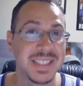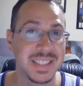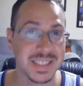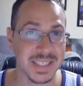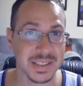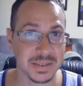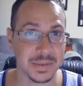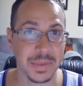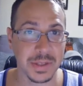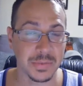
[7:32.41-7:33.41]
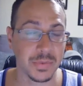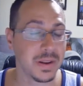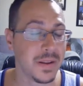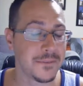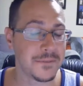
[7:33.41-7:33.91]
system, this
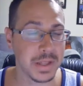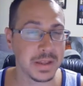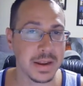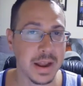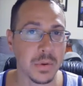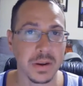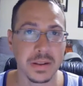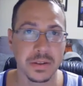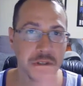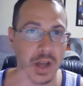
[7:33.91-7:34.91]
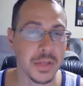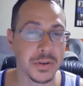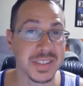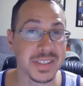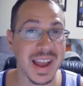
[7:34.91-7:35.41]
one affiliate network, there's
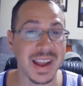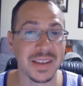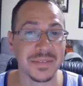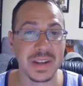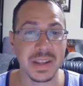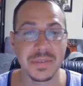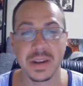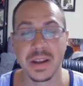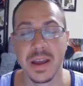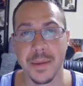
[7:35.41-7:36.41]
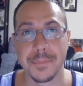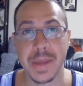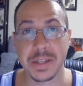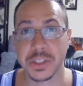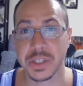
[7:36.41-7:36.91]
others that I haven't even
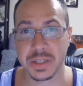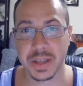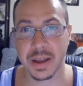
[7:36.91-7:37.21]
mentioned